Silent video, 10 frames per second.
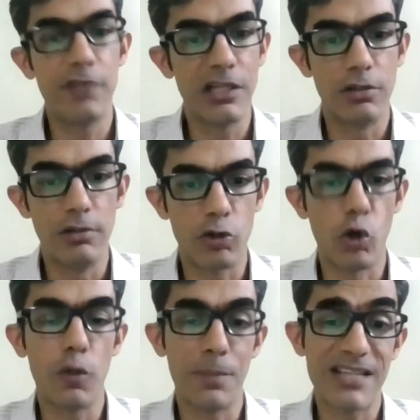With
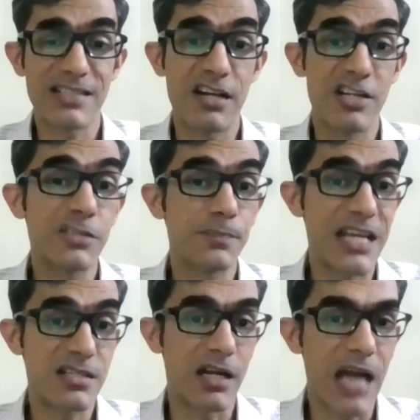role-based and
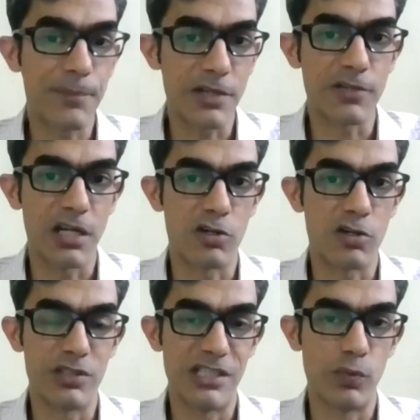risk-based adaptive
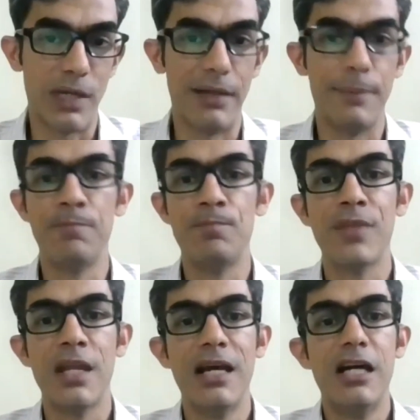controls as well.
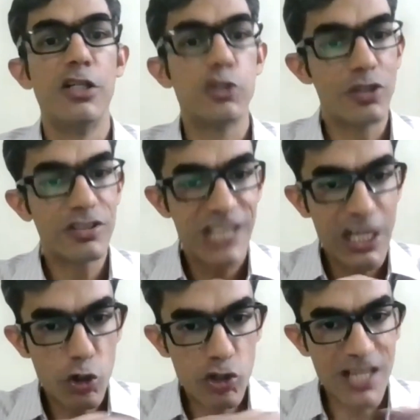So the
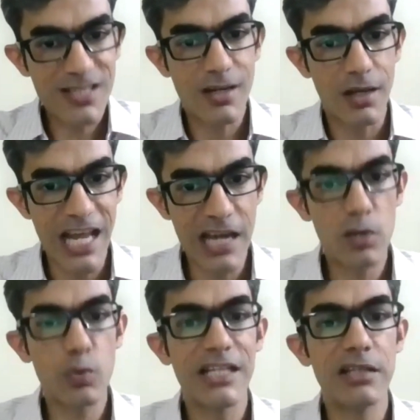zero trust
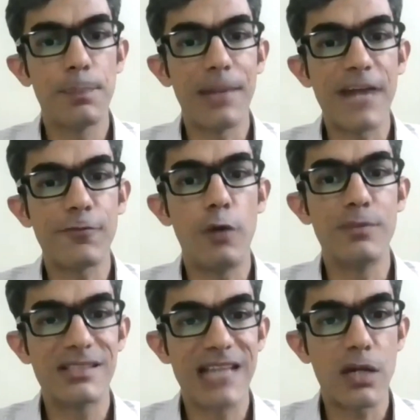layer within the platform
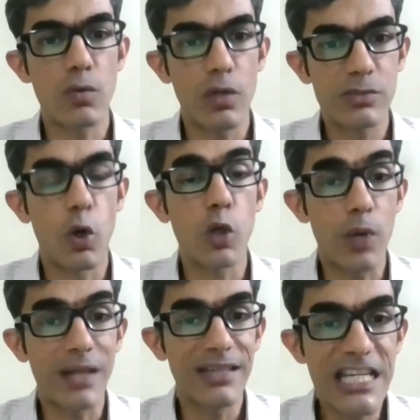is what
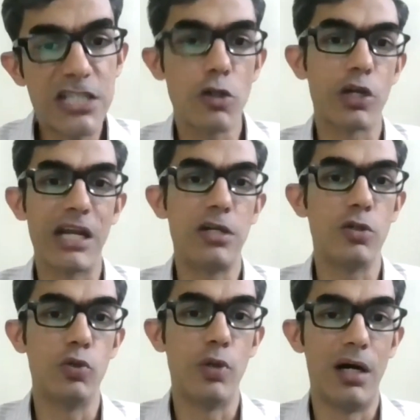one needs to look
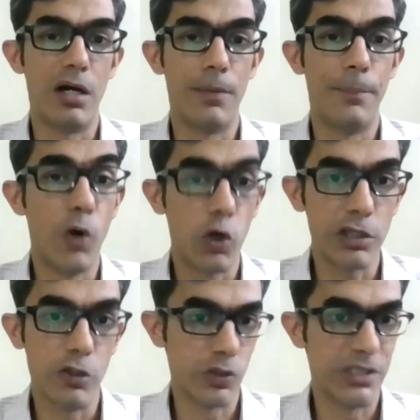into more
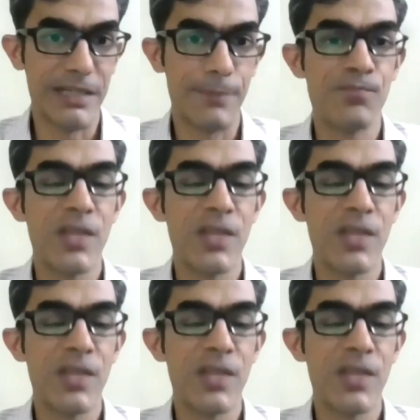closely.